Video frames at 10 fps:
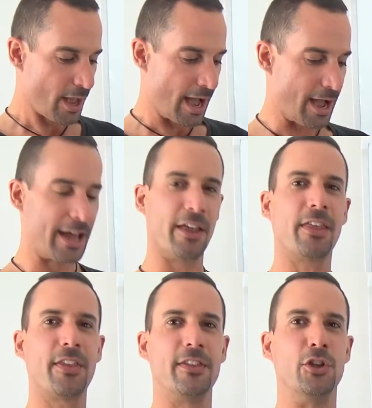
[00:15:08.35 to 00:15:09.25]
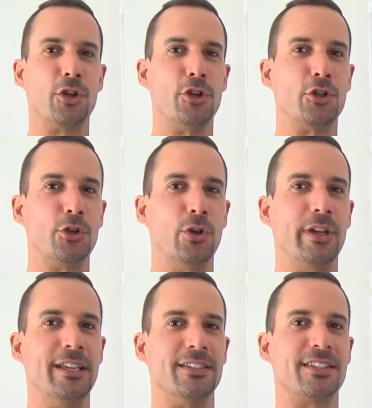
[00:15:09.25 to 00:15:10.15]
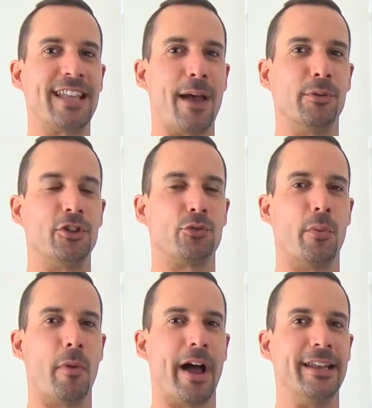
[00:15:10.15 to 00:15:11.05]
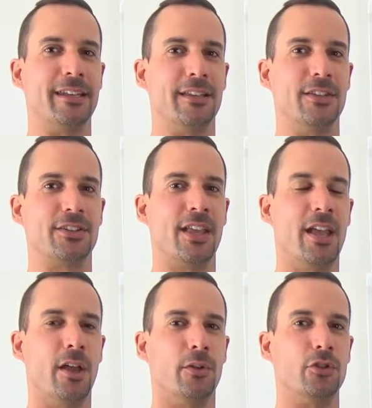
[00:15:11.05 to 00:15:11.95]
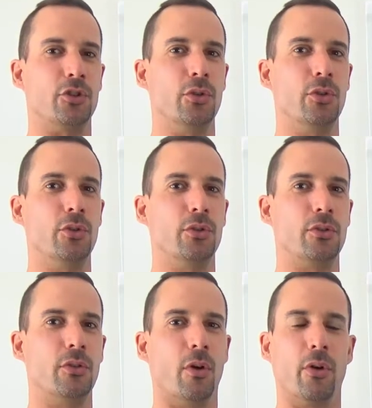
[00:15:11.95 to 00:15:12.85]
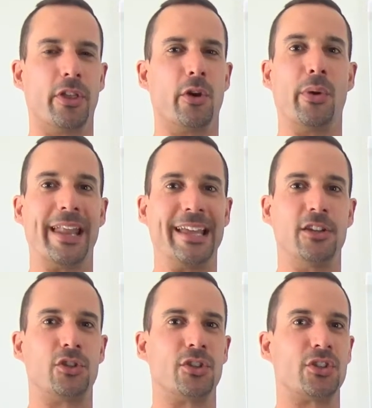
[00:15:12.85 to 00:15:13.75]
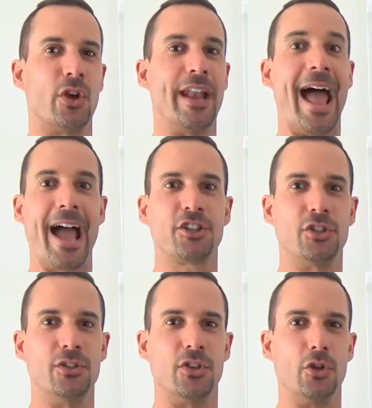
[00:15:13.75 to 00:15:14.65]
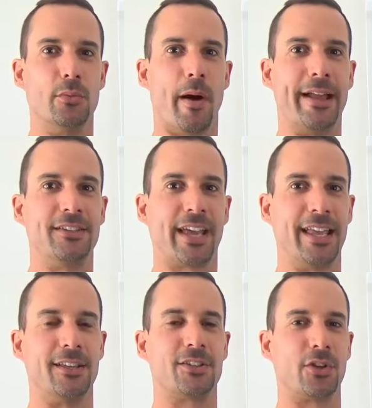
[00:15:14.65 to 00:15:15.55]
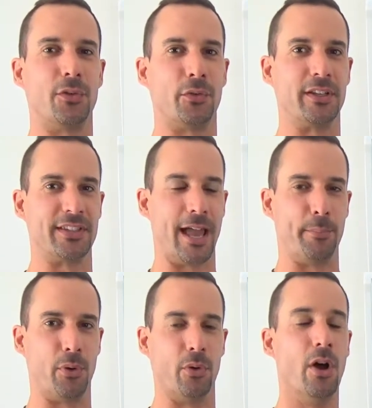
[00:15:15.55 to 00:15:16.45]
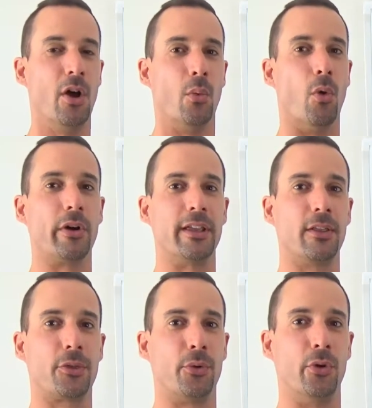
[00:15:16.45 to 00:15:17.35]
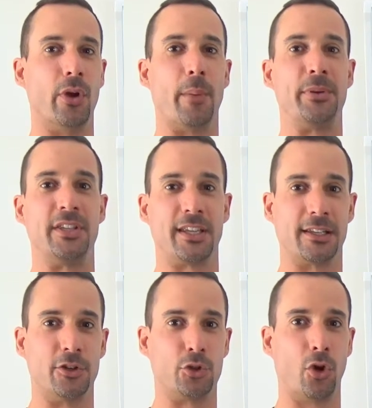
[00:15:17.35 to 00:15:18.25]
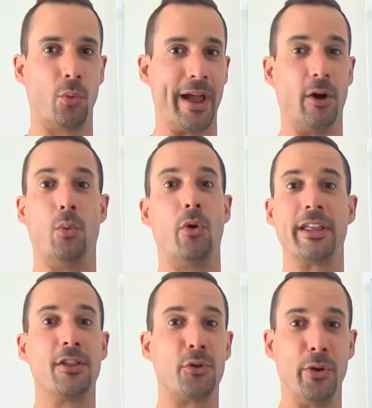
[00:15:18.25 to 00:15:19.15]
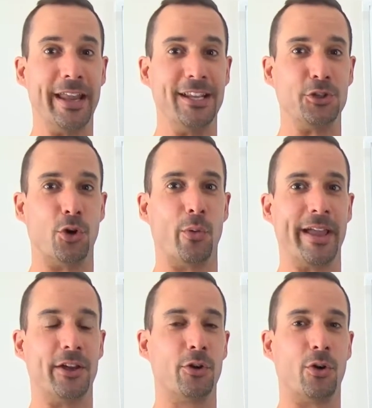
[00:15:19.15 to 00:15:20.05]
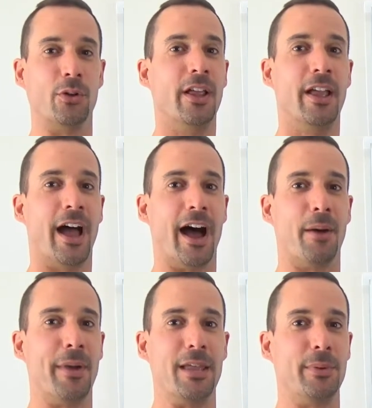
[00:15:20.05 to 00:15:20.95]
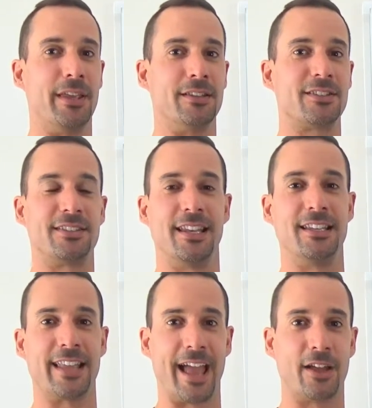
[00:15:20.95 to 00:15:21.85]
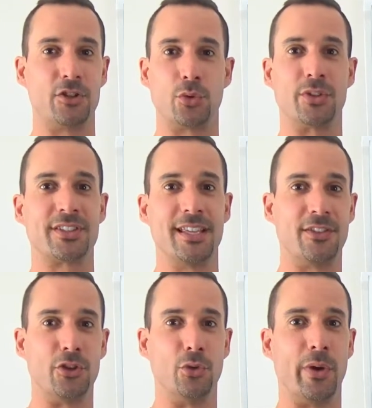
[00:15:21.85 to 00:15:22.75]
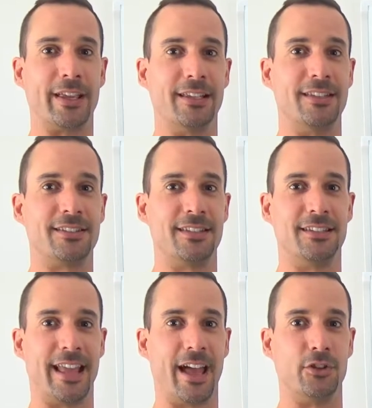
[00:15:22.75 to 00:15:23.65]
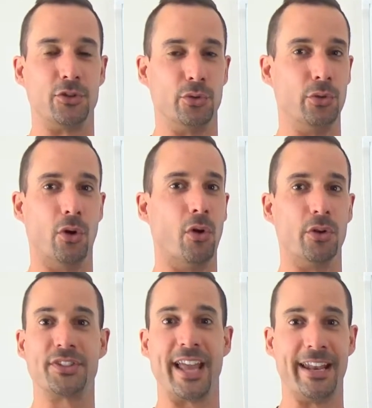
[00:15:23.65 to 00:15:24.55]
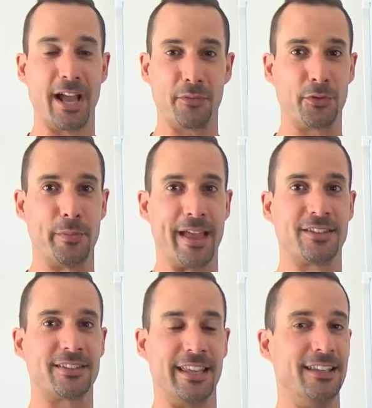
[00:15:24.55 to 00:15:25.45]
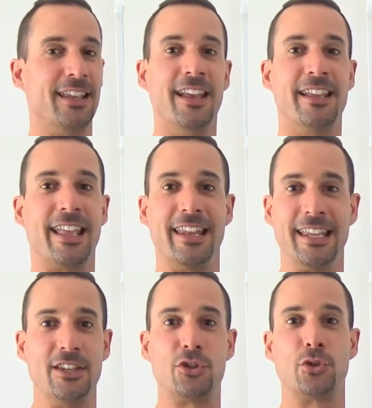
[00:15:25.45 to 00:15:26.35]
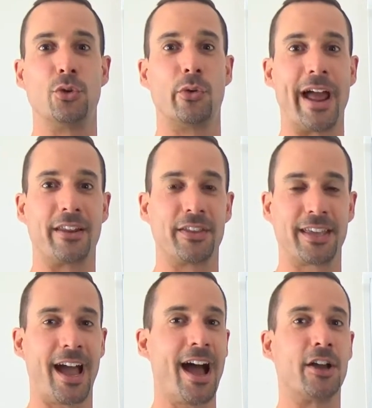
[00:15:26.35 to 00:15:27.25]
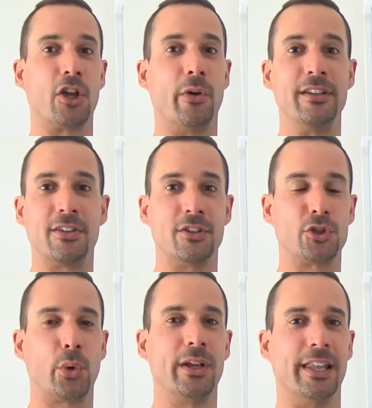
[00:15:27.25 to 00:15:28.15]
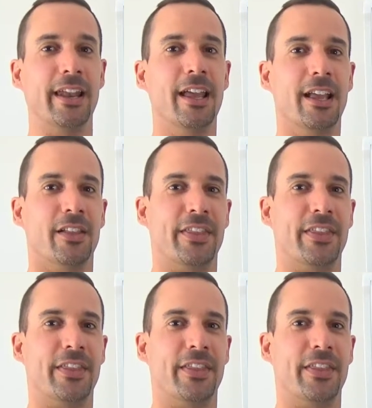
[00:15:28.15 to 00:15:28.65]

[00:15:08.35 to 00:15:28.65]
Uh, another thing that you can do is establish reminders due or that are related to certain actions that you might take. So, for example, walking through a particular doorway or walking through any doorway at all. Uh, maybe it's sitting down to a seat that you regularly sit down to or standing up from that seat, getting into or out of the car, going to the toilet.